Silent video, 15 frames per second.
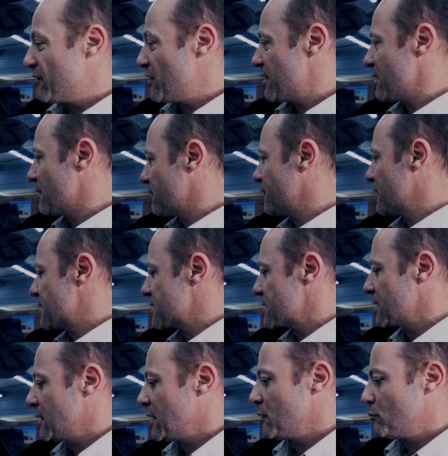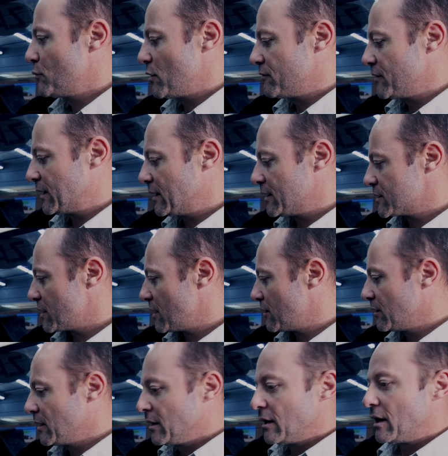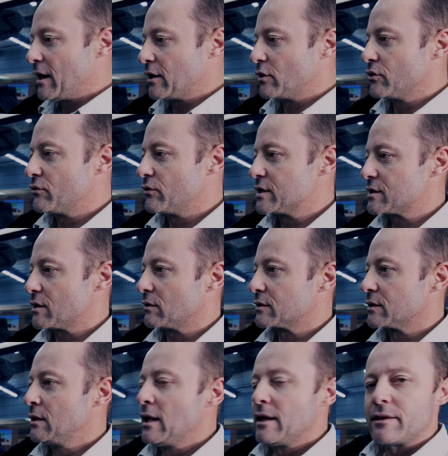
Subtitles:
Everything fits perfectly, so a good result.